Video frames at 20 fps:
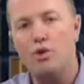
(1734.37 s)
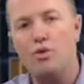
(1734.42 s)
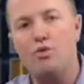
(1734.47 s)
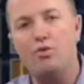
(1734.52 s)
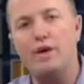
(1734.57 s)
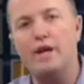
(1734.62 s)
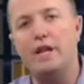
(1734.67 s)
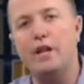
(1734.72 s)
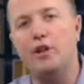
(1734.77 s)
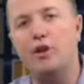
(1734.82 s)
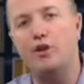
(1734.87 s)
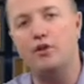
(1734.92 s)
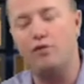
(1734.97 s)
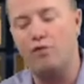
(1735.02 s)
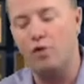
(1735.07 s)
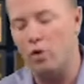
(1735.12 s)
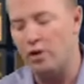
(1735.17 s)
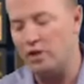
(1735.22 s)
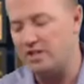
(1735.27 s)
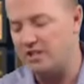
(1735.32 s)
Really looking
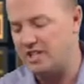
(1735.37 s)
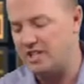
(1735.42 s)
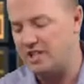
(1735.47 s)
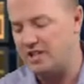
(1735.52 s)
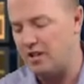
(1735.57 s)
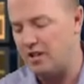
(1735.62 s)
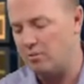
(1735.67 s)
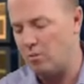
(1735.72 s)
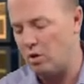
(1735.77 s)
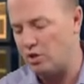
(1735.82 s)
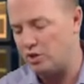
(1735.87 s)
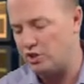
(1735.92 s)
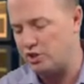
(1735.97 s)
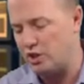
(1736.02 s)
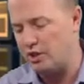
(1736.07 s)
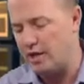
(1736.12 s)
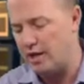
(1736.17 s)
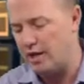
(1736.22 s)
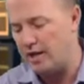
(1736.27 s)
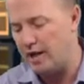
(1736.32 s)
forward to seeing them on
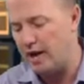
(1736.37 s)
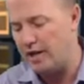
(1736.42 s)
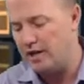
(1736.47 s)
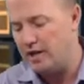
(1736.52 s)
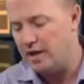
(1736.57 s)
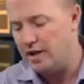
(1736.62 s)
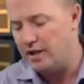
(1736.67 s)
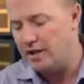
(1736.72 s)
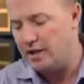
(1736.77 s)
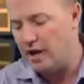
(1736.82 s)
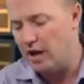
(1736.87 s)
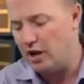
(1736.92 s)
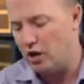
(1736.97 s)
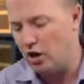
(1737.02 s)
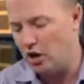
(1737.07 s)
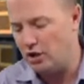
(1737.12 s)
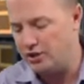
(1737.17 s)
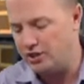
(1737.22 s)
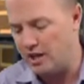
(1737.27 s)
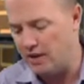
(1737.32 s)
Sunday night take
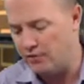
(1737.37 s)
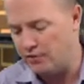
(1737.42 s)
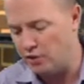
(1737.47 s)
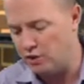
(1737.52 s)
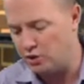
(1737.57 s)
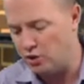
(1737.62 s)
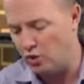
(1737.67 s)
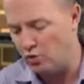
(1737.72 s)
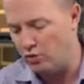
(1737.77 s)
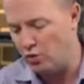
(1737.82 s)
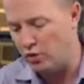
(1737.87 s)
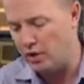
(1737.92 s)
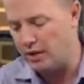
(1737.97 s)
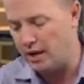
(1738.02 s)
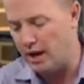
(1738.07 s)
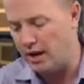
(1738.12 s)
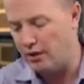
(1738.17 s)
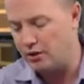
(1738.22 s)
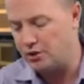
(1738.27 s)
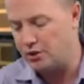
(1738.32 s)
on San Francisco
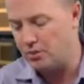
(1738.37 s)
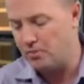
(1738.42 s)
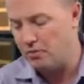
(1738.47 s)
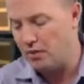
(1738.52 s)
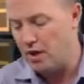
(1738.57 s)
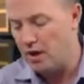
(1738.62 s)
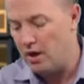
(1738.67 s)
49ers.